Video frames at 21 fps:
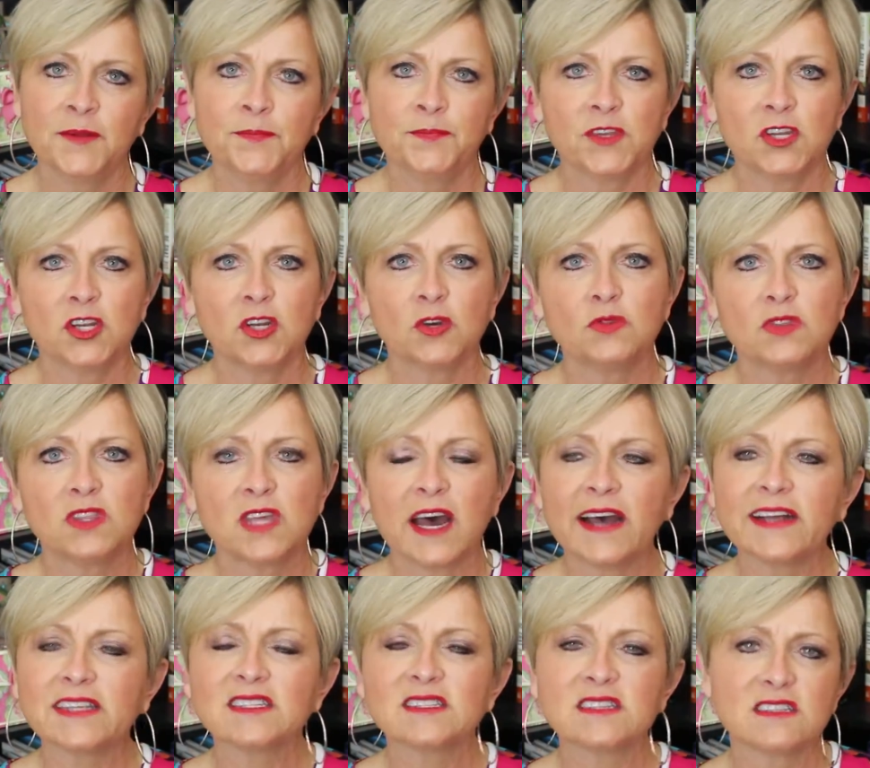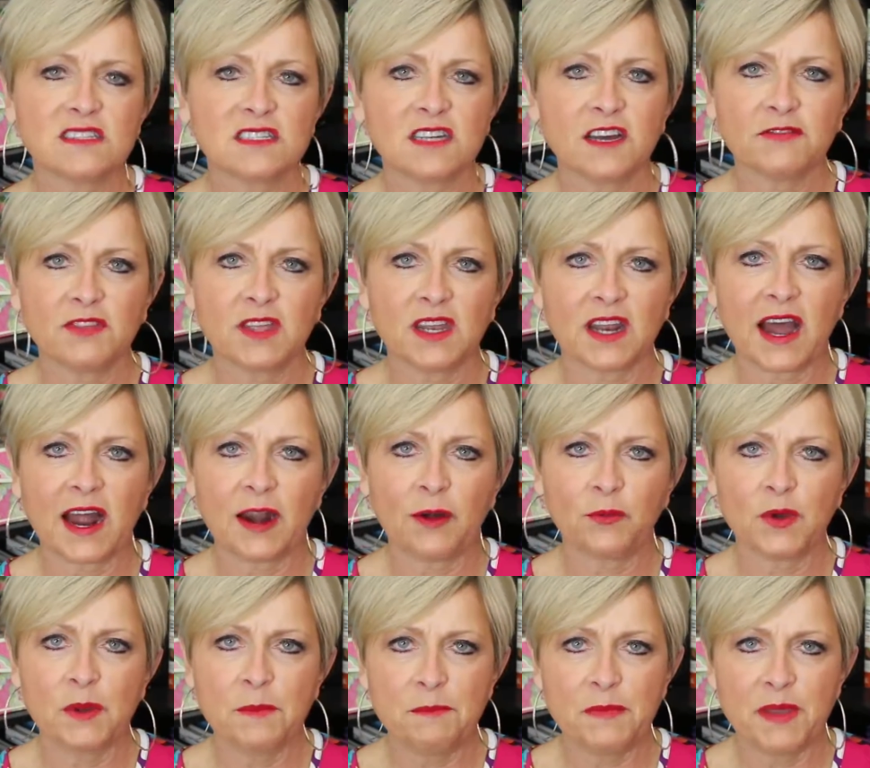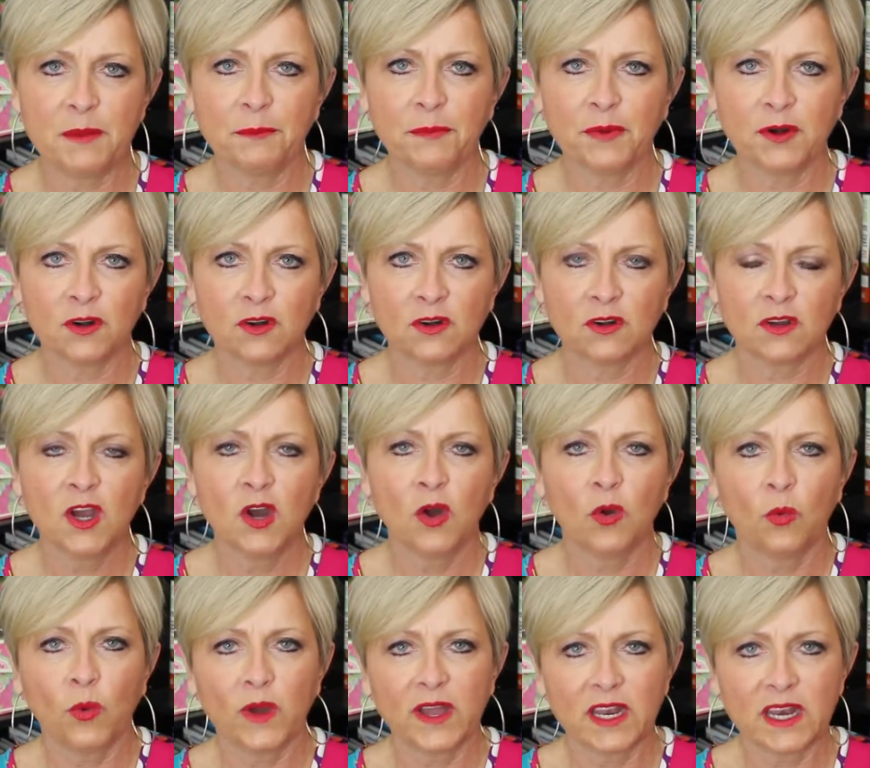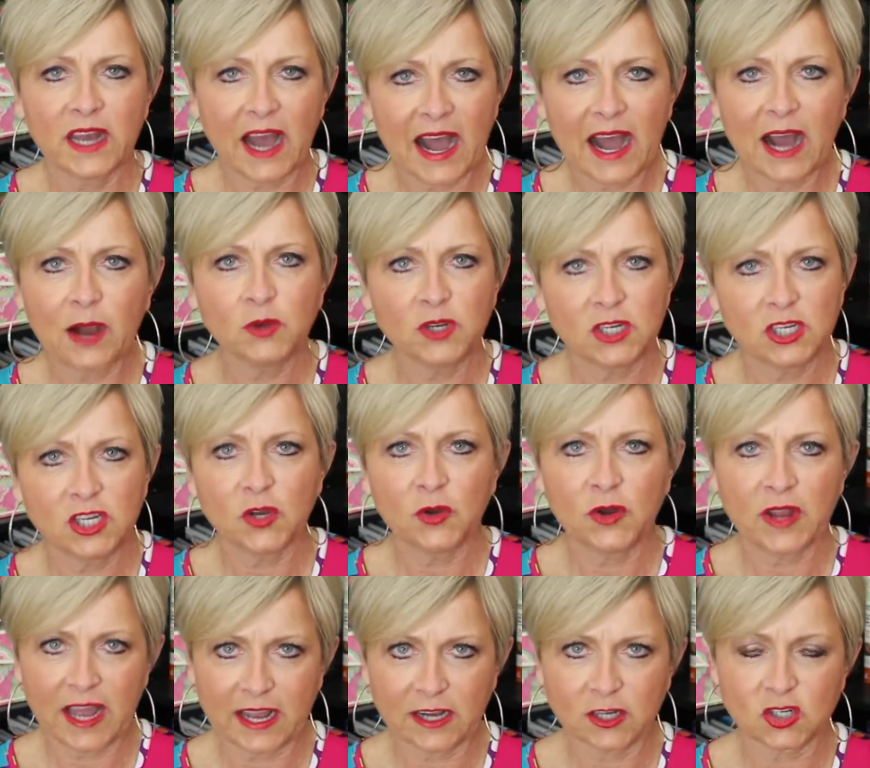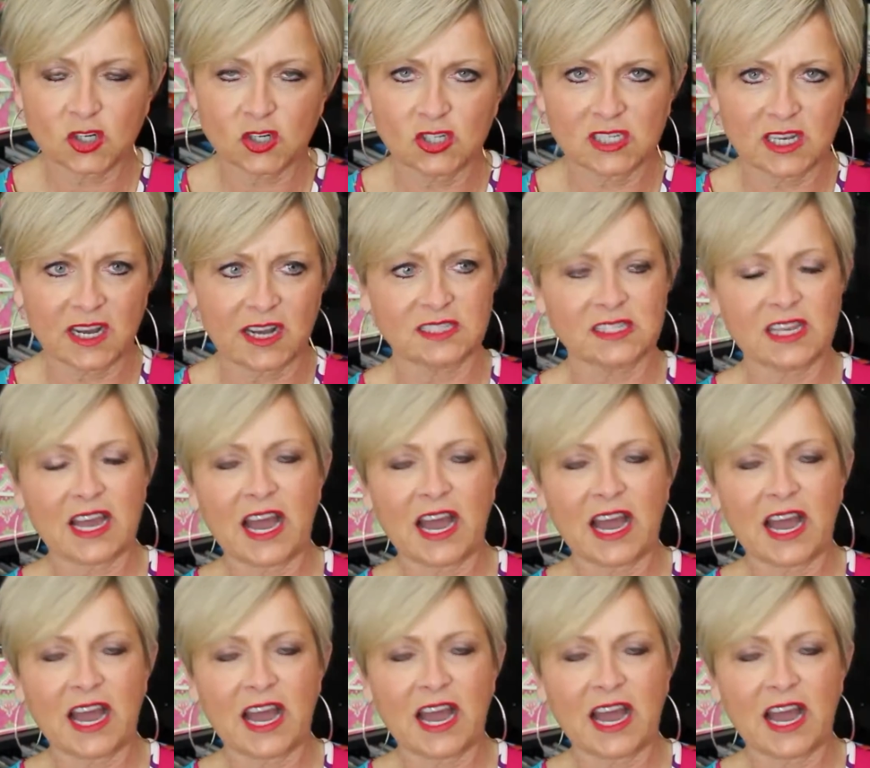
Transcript: You know, that's the stuff that I remembered when I would go to exercise.